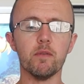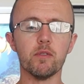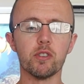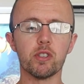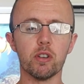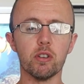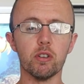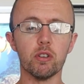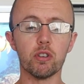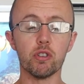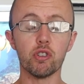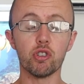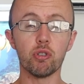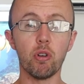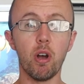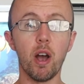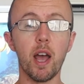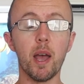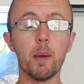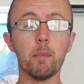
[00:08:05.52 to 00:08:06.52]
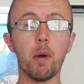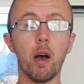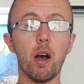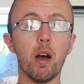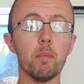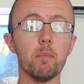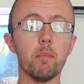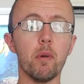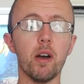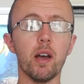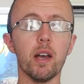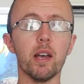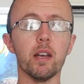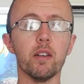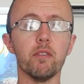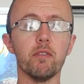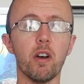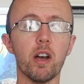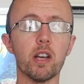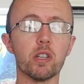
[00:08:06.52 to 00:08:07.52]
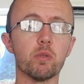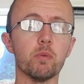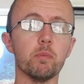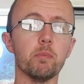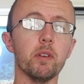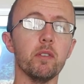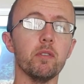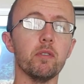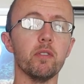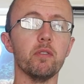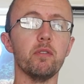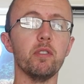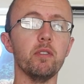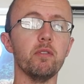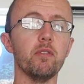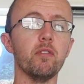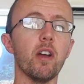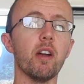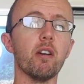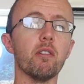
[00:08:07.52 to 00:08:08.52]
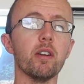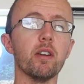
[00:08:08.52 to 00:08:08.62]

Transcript: so you can try it, but my advice would be to be get